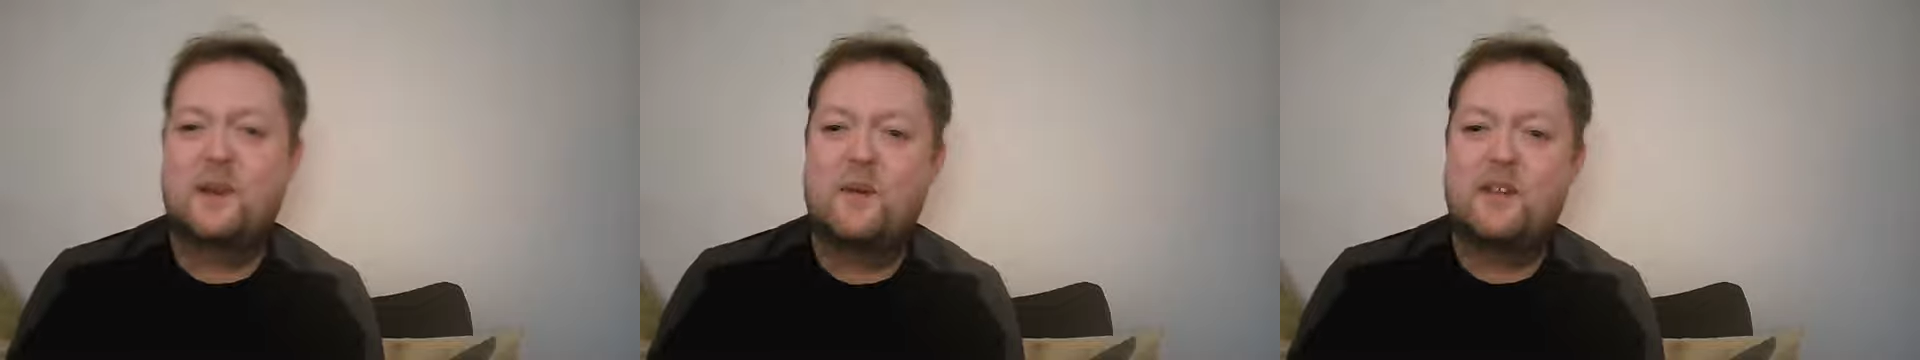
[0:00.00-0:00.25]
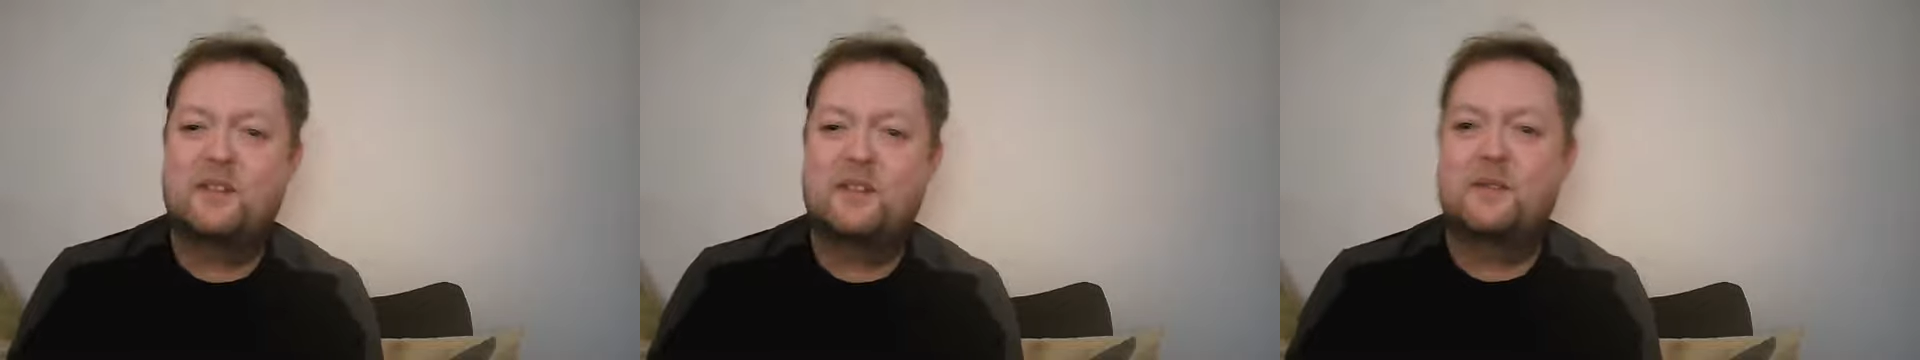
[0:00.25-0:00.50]

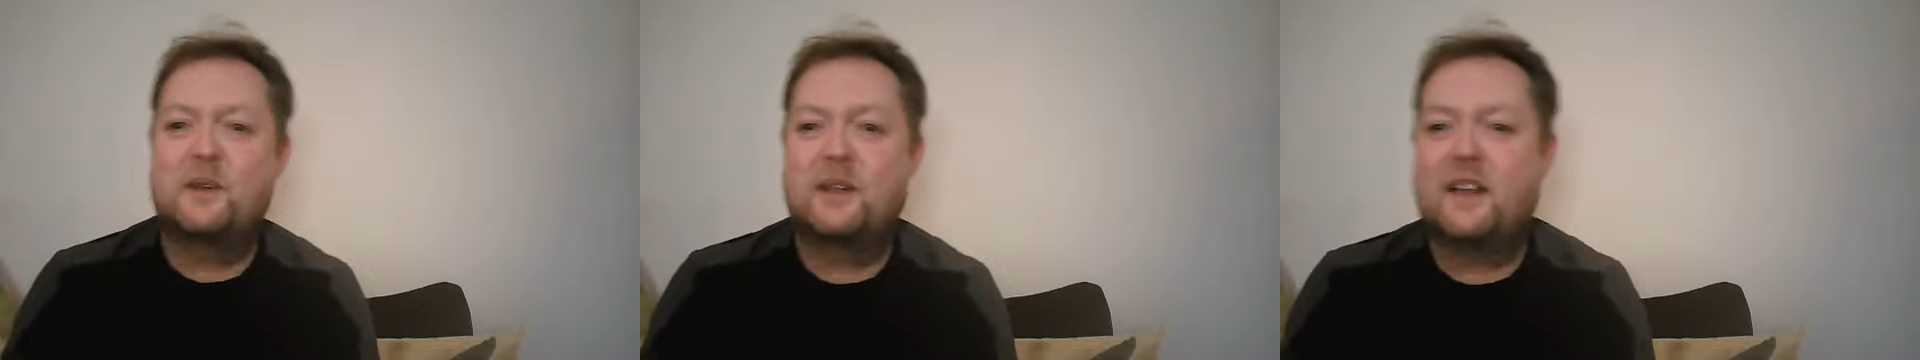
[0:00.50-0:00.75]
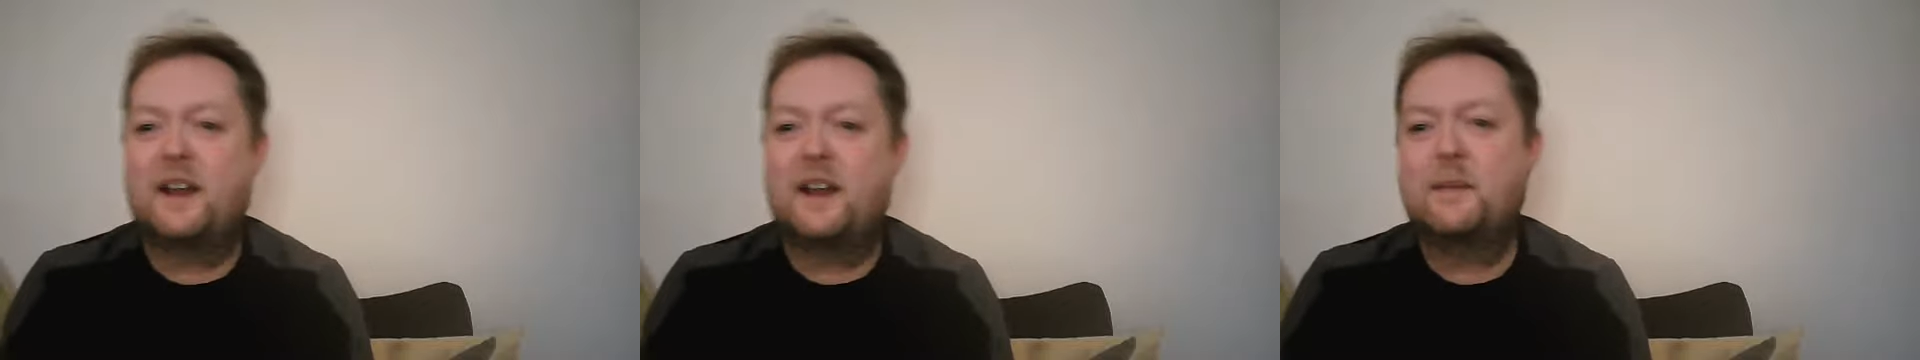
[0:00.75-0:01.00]
went through all of
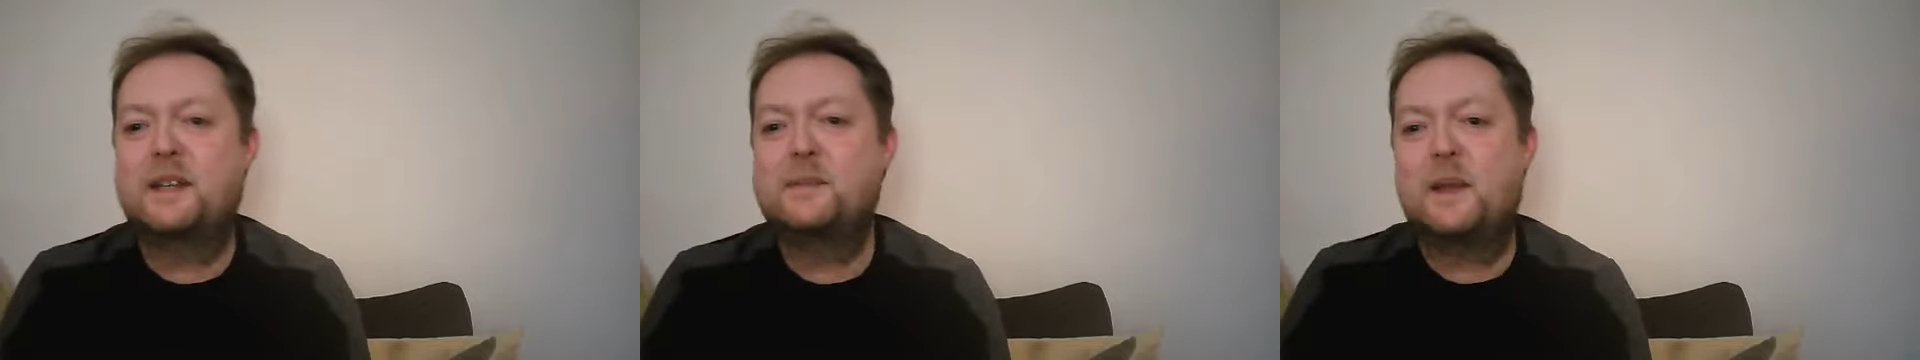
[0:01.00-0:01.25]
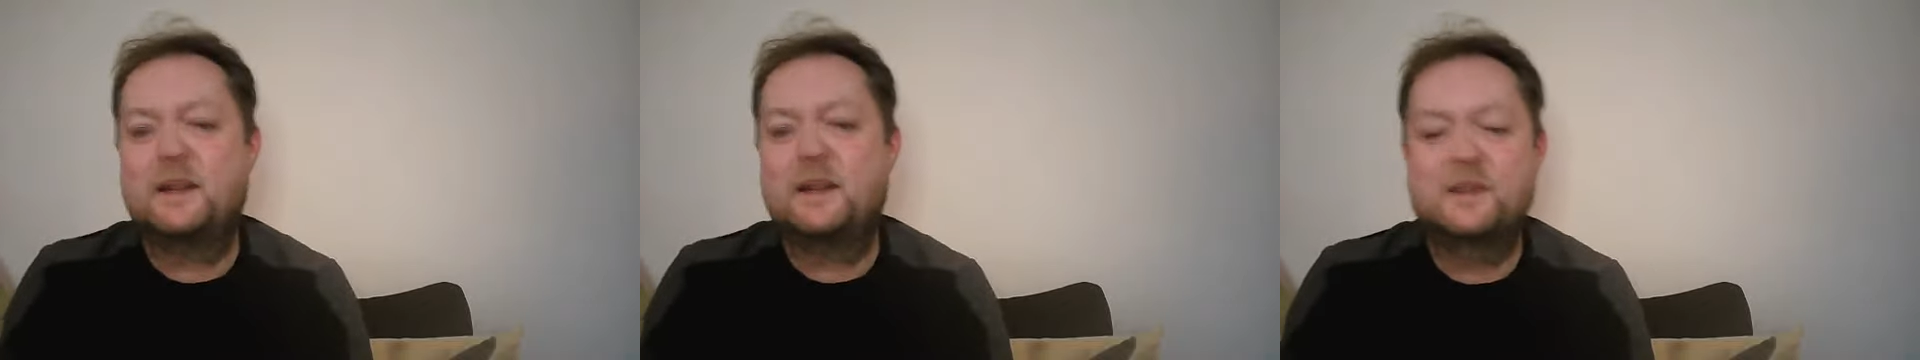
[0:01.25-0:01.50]
that, and I'm
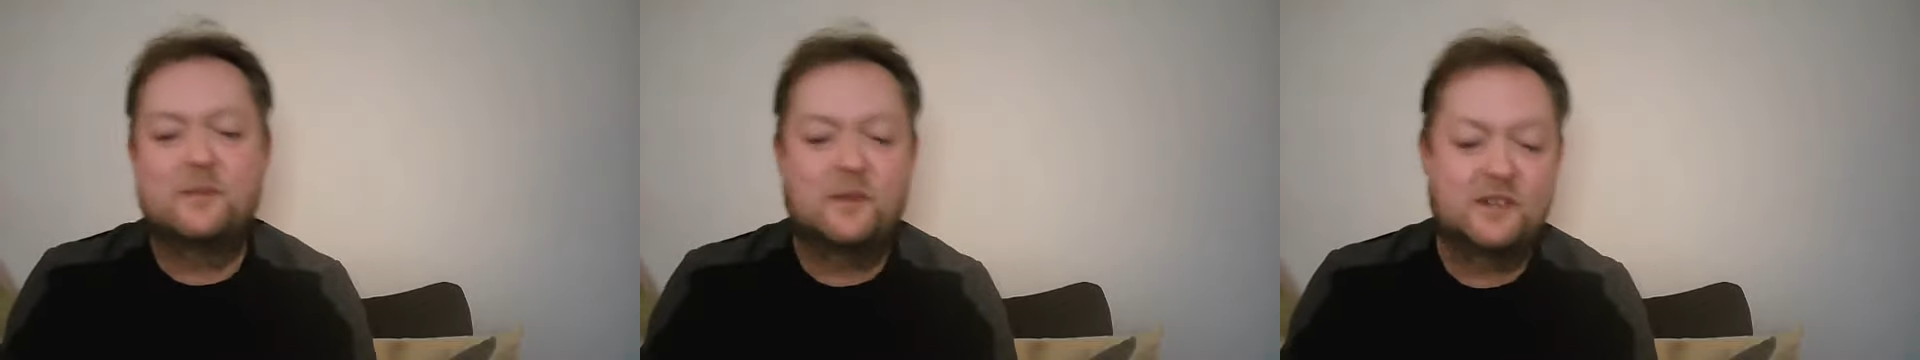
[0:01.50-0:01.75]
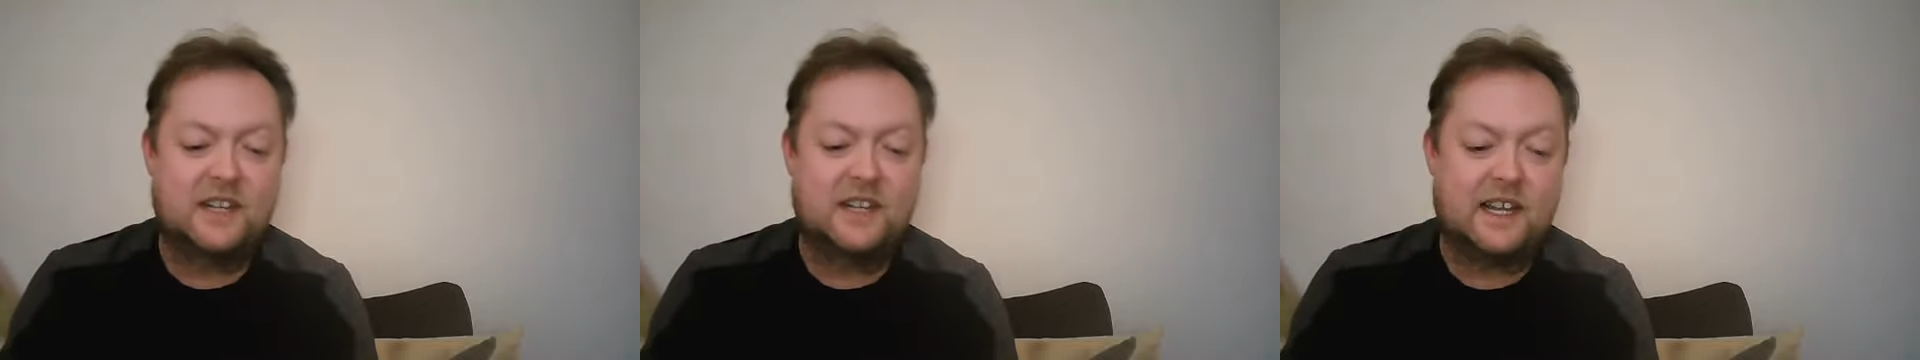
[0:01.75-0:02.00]
expecting some
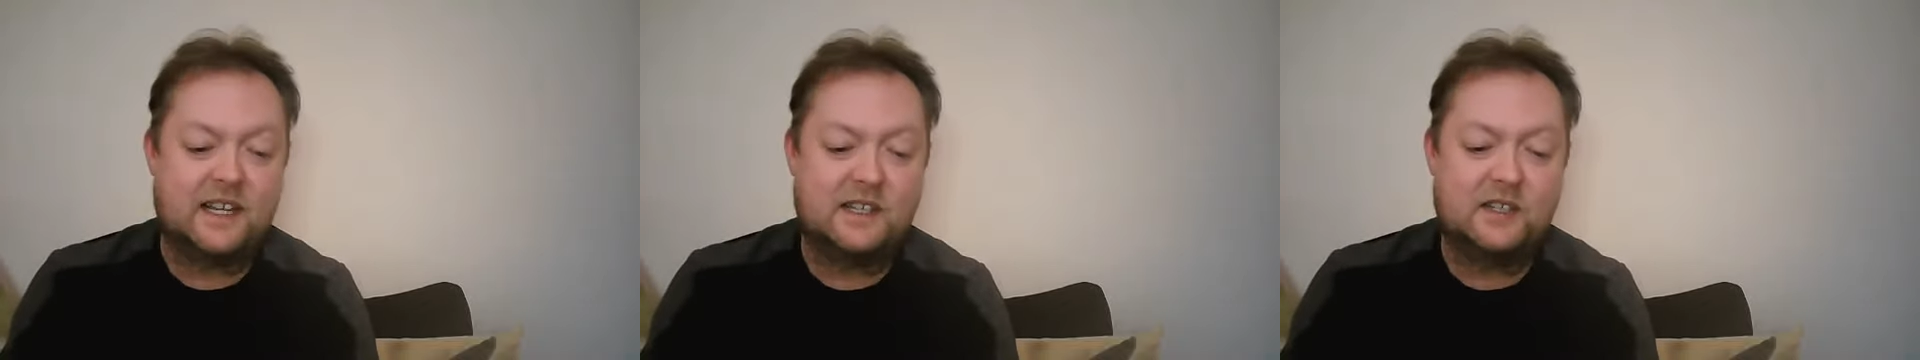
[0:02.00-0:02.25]
more tonight.